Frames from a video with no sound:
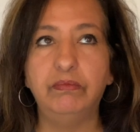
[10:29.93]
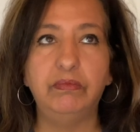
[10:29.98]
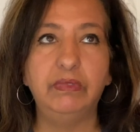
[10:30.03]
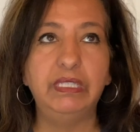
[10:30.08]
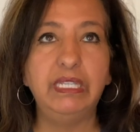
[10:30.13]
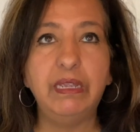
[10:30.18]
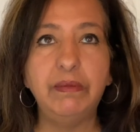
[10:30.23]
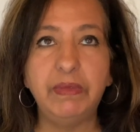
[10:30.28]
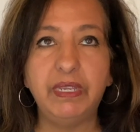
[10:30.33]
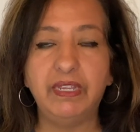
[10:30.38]

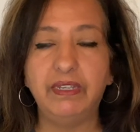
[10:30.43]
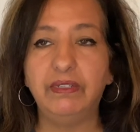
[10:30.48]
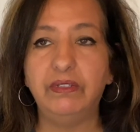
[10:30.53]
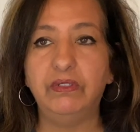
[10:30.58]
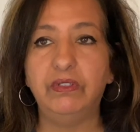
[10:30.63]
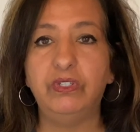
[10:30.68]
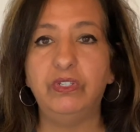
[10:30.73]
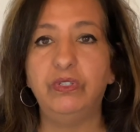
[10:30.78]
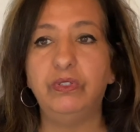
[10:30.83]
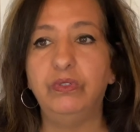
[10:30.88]

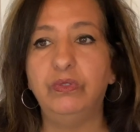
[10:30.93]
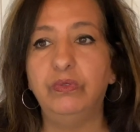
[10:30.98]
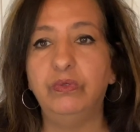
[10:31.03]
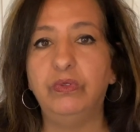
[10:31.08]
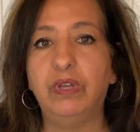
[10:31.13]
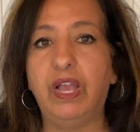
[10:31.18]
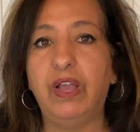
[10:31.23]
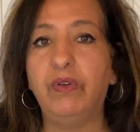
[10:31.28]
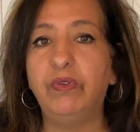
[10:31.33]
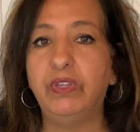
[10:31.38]
limit
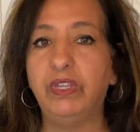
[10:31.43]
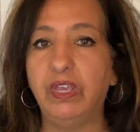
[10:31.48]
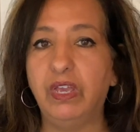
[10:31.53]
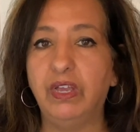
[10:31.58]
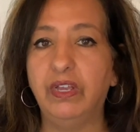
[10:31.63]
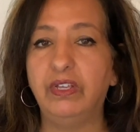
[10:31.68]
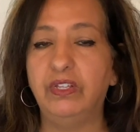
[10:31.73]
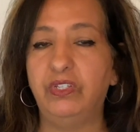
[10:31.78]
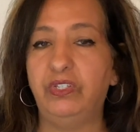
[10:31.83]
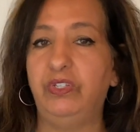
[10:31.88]
to how
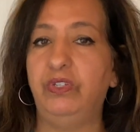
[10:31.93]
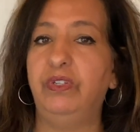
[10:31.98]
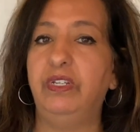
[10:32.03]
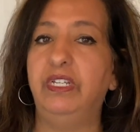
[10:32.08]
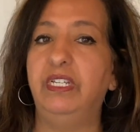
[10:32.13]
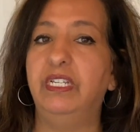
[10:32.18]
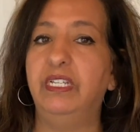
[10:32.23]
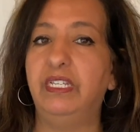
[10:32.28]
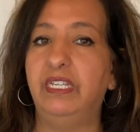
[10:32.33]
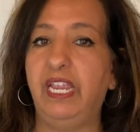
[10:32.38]
young a
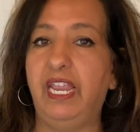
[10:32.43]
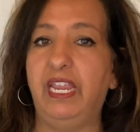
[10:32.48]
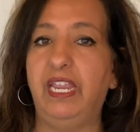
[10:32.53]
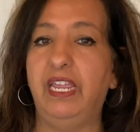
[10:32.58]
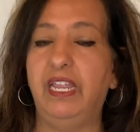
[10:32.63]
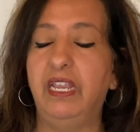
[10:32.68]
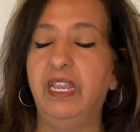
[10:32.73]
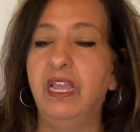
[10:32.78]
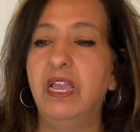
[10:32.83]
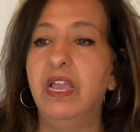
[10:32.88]
student could take
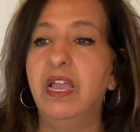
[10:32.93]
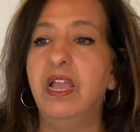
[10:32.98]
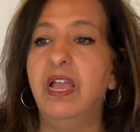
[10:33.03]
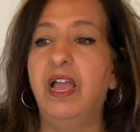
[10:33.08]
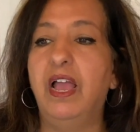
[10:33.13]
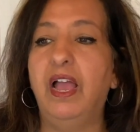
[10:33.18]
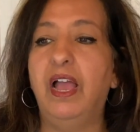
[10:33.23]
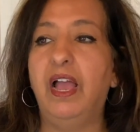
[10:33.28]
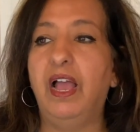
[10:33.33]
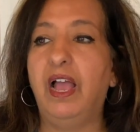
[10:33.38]
it.
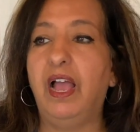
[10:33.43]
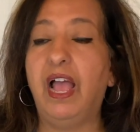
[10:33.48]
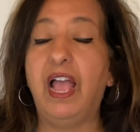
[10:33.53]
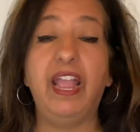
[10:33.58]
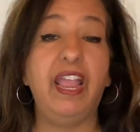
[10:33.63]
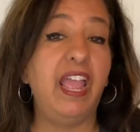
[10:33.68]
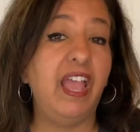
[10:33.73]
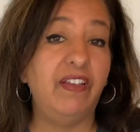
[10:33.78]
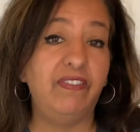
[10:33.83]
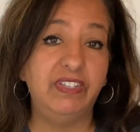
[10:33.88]

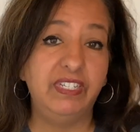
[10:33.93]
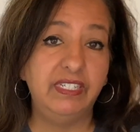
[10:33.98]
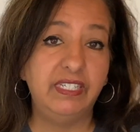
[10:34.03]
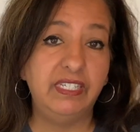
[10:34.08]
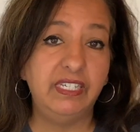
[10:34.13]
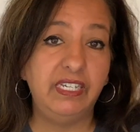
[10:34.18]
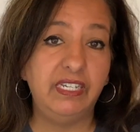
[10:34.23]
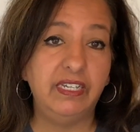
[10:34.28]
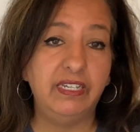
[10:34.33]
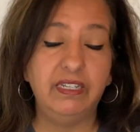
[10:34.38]
I haven't
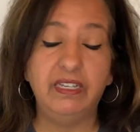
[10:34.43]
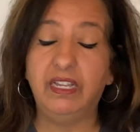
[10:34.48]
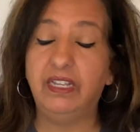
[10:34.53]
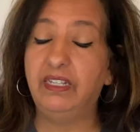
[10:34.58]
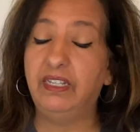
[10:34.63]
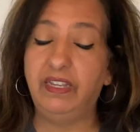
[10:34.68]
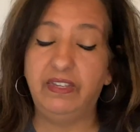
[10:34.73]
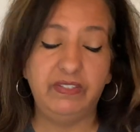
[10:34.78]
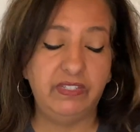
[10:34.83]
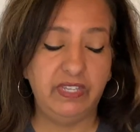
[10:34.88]
seen it,
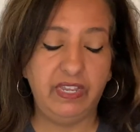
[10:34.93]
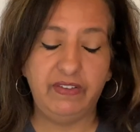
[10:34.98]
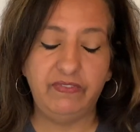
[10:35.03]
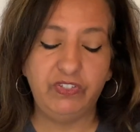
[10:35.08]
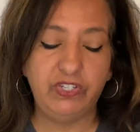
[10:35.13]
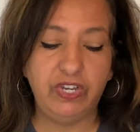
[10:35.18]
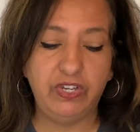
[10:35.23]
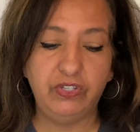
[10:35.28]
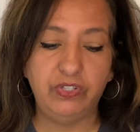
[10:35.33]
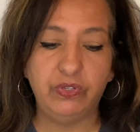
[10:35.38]
unless they've
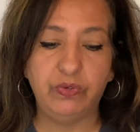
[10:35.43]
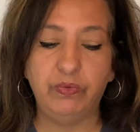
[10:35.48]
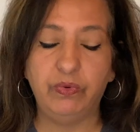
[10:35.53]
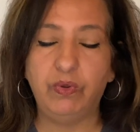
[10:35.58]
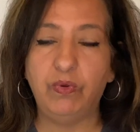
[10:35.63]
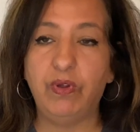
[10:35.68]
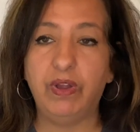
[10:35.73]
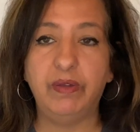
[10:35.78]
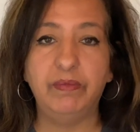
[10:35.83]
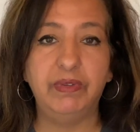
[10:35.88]
changed the
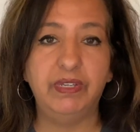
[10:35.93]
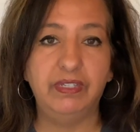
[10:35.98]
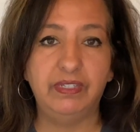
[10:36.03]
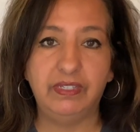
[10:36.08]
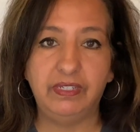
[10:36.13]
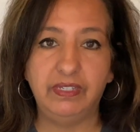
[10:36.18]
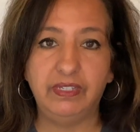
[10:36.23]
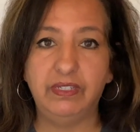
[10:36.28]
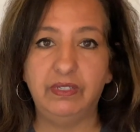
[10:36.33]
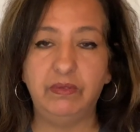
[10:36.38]
requirements
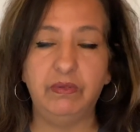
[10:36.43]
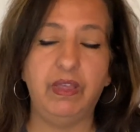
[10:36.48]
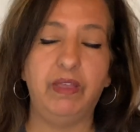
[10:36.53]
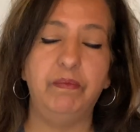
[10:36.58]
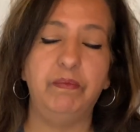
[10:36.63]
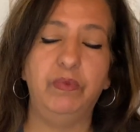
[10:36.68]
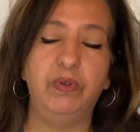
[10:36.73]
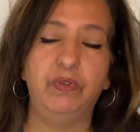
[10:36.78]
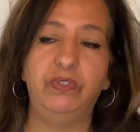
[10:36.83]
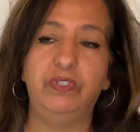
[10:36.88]
since
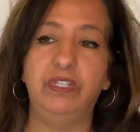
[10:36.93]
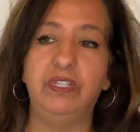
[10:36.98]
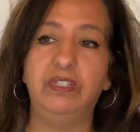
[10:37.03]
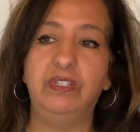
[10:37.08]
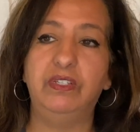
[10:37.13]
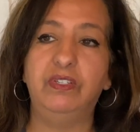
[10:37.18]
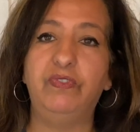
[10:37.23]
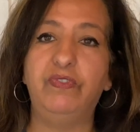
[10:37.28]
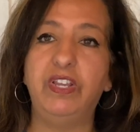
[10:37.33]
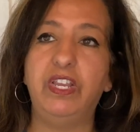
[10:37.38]
I'm posting
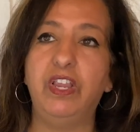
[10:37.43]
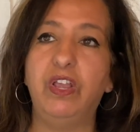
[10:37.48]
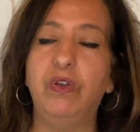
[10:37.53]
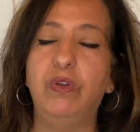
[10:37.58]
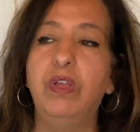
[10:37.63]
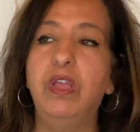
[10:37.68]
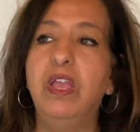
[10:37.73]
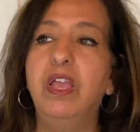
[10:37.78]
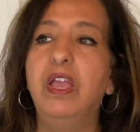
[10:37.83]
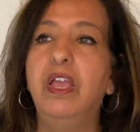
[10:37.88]
this video.
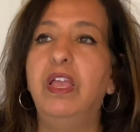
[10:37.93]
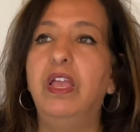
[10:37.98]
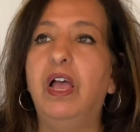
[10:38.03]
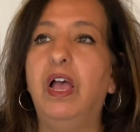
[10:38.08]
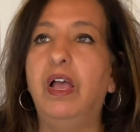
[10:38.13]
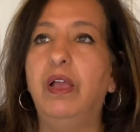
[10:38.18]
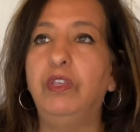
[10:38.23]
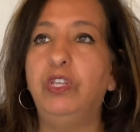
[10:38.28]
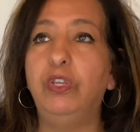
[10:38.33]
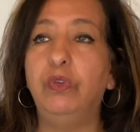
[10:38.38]

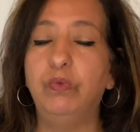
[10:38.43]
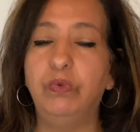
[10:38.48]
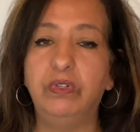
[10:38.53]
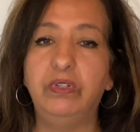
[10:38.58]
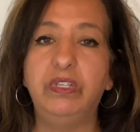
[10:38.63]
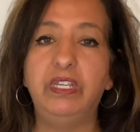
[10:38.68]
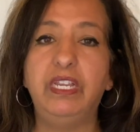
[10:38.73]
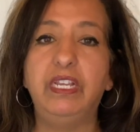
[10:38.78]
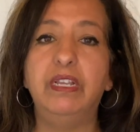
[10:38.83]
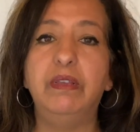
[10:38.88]
You will
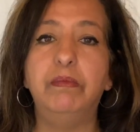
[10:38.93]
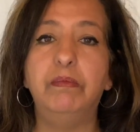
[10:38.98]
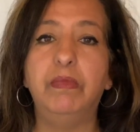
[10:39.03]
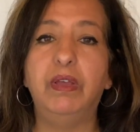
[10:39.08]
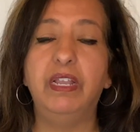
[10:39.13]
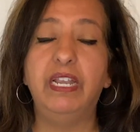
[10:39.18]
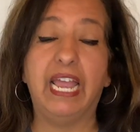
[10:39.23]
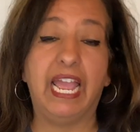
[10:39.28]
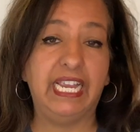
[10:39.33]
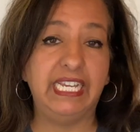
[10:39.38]
need
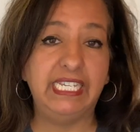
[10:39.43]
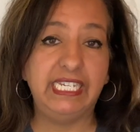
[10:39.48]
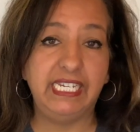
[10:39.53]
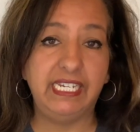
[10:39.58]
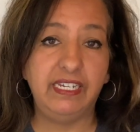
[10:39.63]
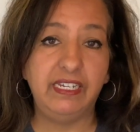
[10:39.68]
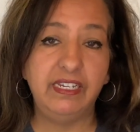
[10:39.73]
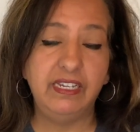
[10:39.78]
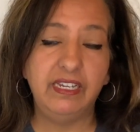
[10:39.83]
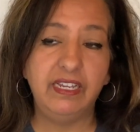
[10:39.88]
an
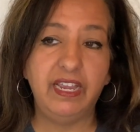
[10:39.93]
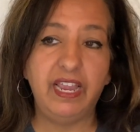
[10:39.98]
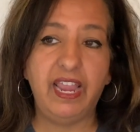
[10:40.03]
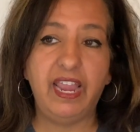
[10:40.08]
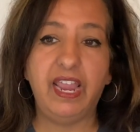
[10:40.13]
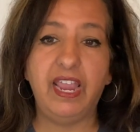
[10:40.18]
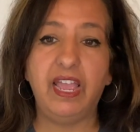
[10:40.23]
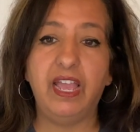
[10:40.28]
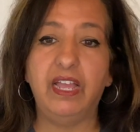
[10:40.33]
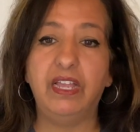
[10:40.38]
ID,
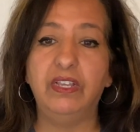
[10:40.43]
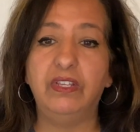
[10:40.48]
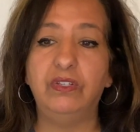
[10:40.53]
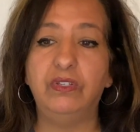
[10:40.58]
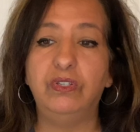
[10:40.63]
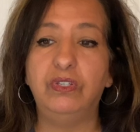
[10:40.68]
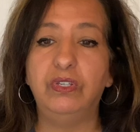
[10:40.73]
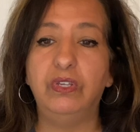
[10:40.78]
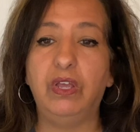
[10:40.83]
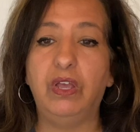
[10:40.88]

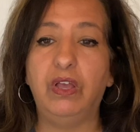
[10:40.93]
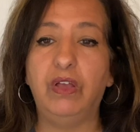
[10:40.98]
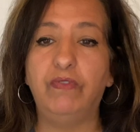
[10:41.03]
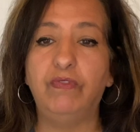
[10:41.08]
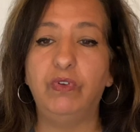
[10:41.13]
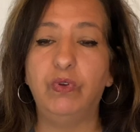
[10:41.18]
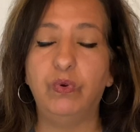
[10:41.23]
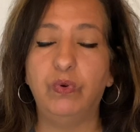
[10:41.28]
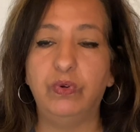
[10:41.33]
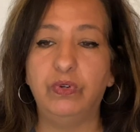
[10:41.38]
and
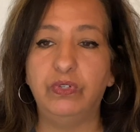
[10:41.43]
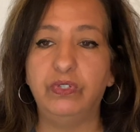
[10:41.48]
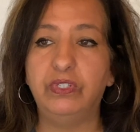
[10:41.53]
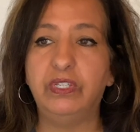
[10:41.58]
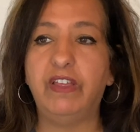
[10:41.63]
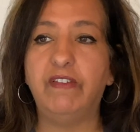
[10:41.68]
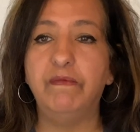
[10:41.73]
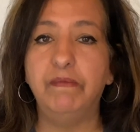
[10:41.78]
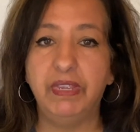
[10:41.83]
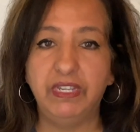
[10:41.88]
of course,
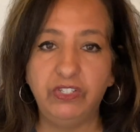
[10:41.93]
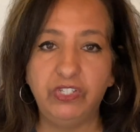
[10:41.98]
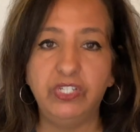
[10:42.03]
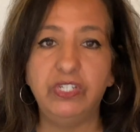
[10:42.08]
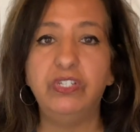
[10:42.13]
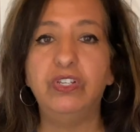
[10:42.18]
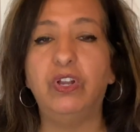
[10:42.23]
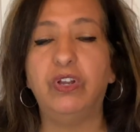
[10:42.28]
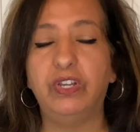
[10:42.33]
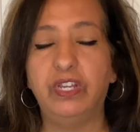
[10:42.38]
I've
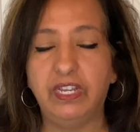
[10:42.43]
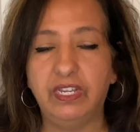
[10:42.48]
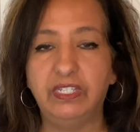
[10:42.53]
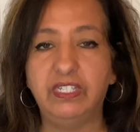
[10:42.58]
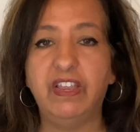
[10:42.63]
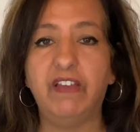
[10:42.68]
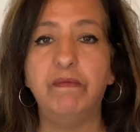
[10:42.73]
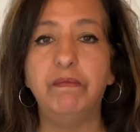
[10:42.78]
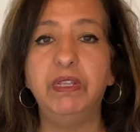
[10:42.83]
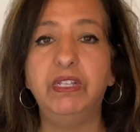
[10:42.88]
mentioned our kids
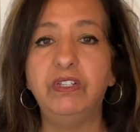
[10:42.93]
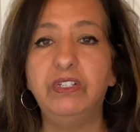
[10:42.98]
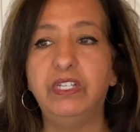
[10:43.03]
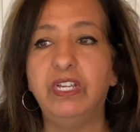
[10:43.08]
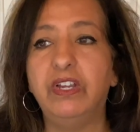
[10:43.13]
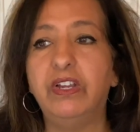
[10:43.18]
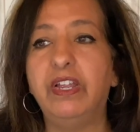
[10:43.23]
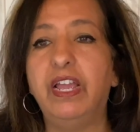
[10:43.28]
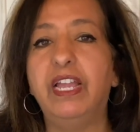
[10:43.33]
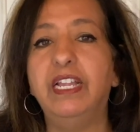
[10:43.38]
have
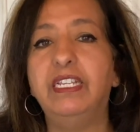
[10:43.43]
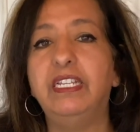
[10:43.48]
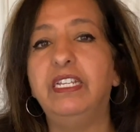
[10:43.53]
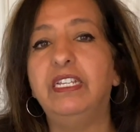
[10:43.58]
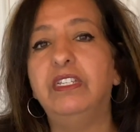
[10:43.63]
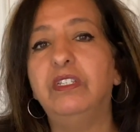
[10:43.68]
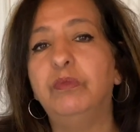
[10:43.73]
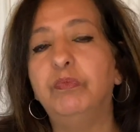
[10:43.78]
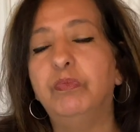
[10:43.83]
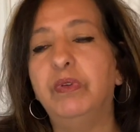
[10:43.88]
military
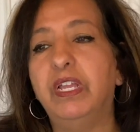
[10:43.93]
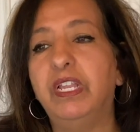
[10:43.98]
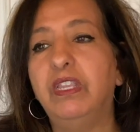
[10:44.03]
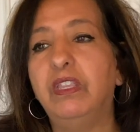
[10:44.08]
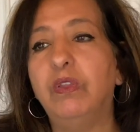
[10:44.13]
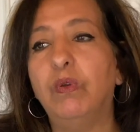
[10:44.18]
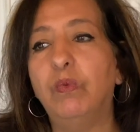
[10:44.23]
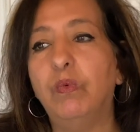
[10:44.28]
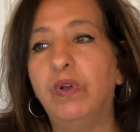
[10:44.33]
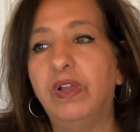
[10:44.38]
IDs, but
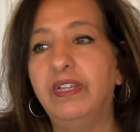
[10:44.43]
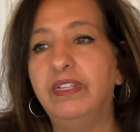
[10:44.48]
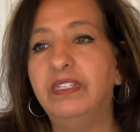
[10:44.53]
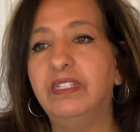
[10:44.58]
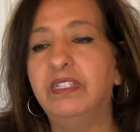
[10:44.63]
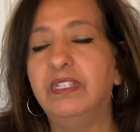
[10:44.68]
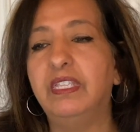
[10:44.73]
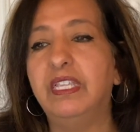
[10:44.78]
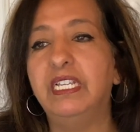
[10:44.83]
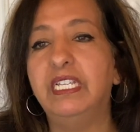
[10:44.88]
the
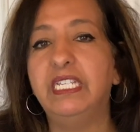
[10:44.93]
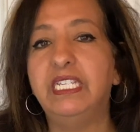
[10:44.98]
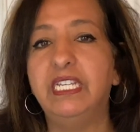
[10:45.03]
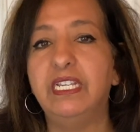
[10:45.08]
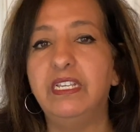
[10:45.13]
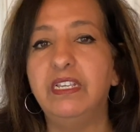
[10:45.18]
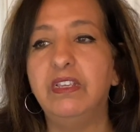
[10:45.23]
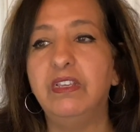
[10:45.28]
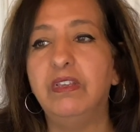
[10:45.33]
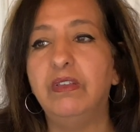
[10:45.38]
ones that
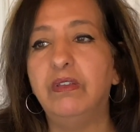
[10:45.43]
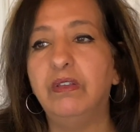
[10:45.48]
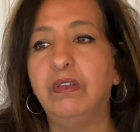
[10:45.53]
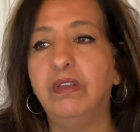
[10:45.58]
didn't,